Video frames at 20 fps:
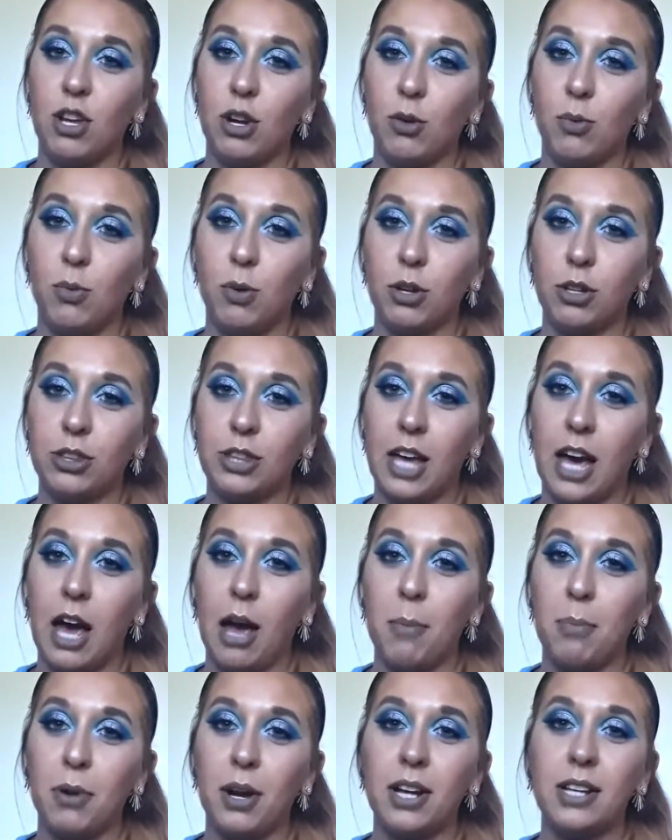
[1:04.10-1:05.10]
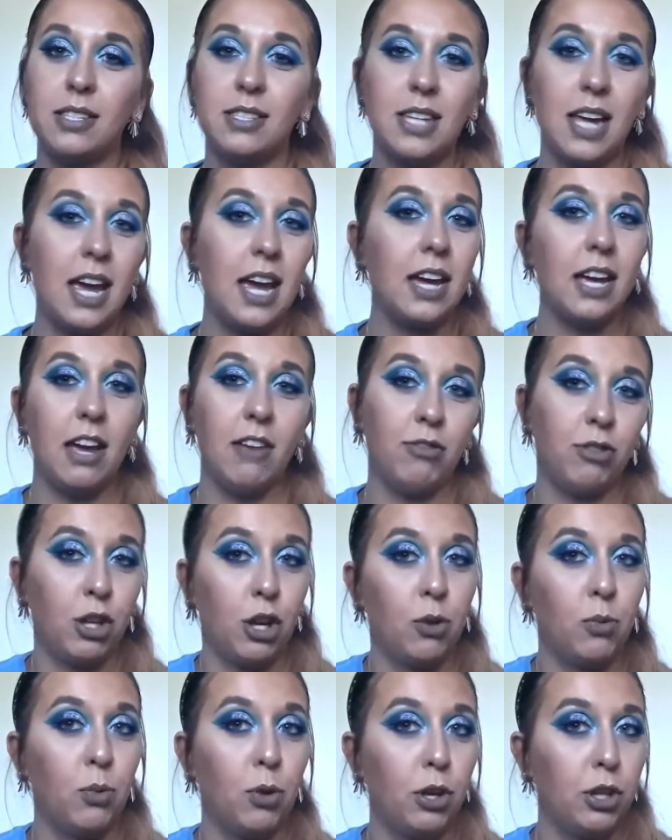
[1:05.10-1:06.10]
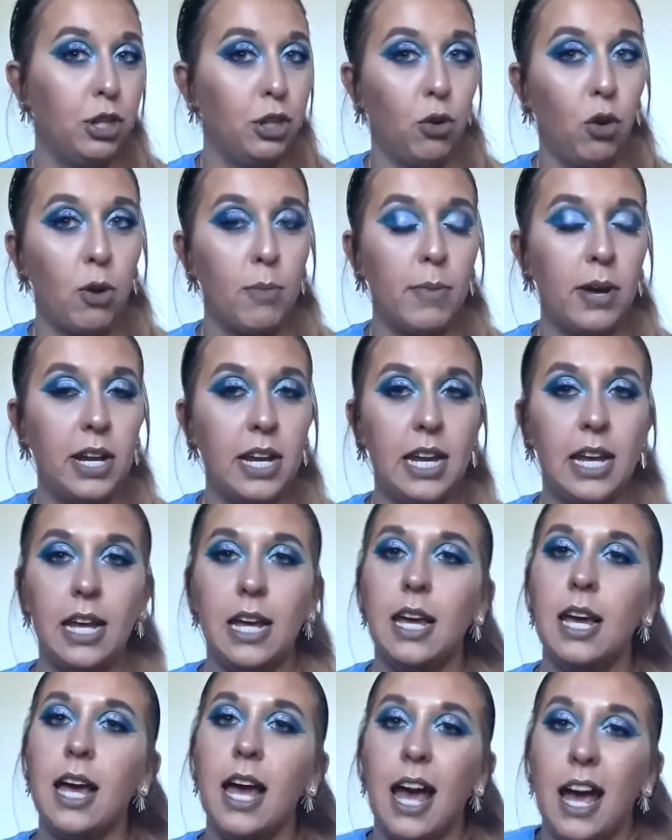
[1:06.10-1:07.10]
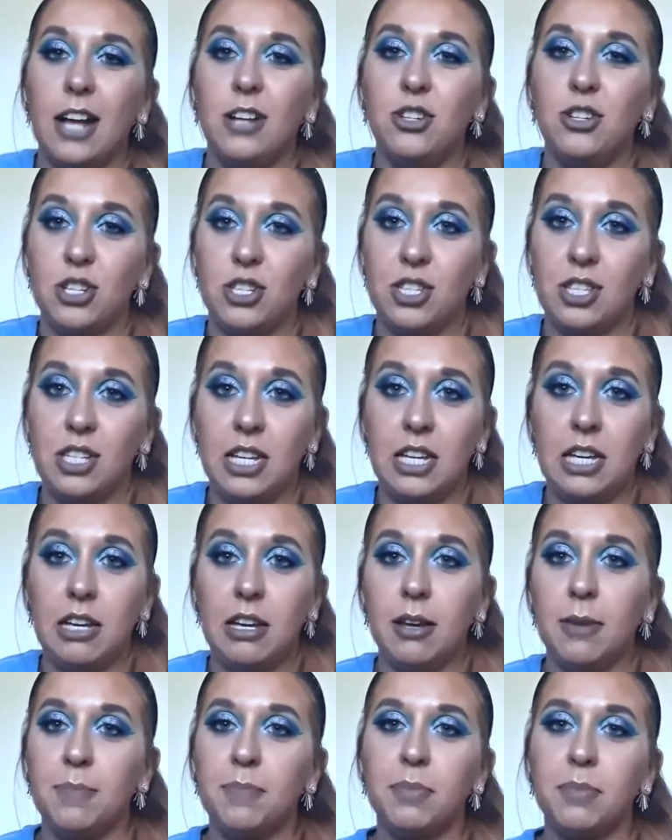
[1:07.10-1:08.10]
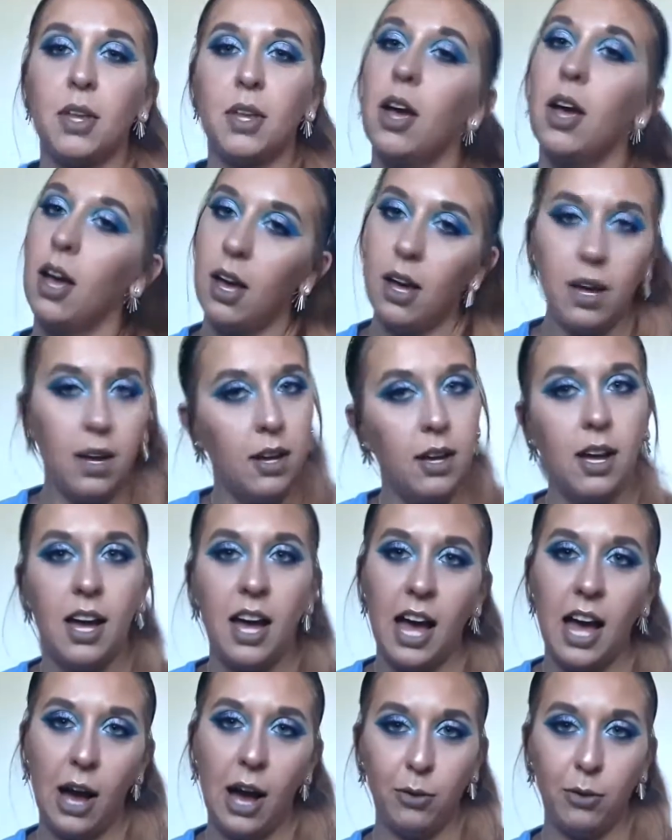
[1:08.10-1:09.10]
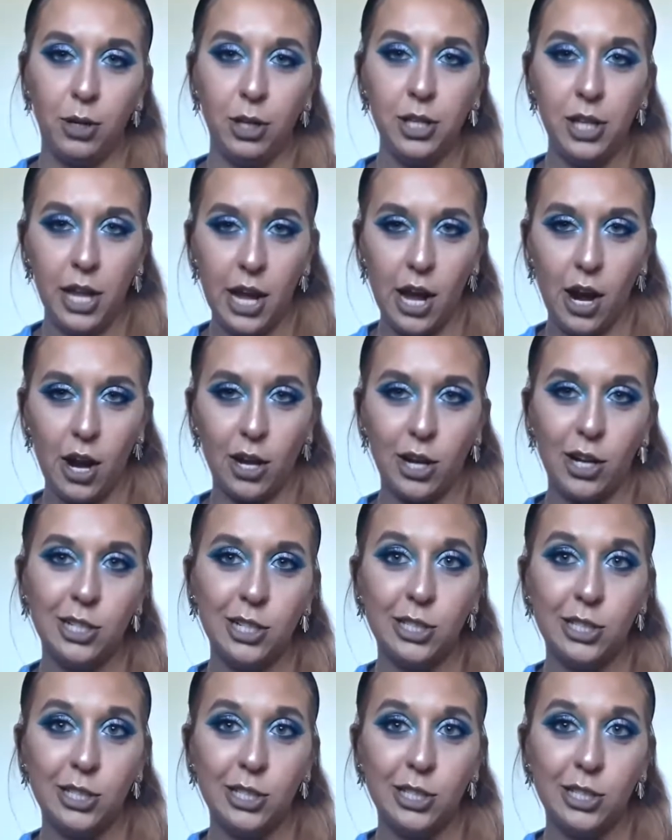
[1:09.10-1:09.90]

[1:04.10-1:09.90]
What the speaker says: they're worth the high price tag, if they're worth your money, and just see how good they are.